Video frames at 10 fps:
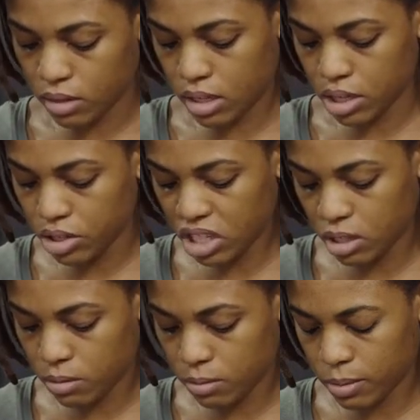dish
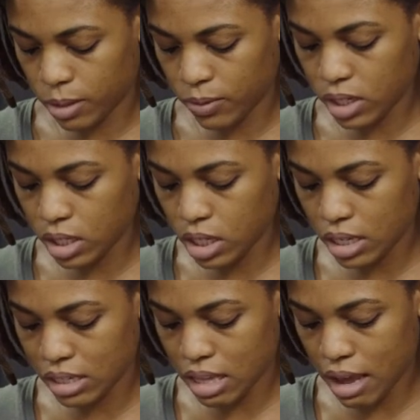specifically
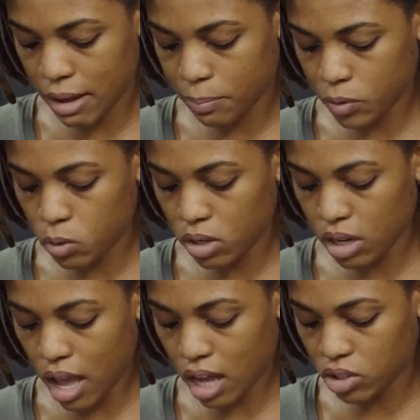is that you can
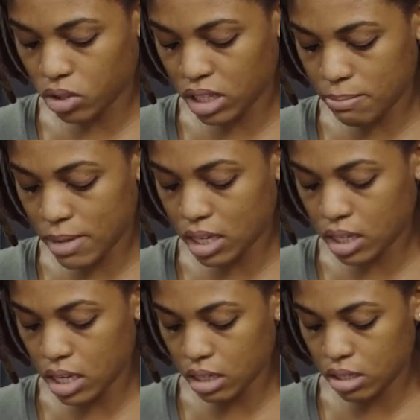actually
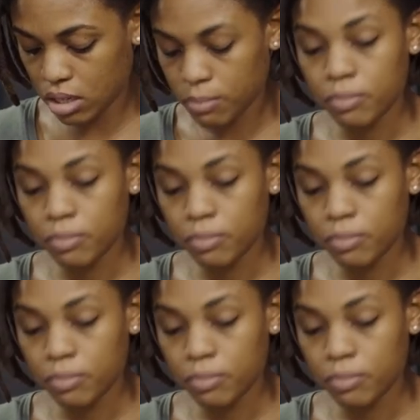make it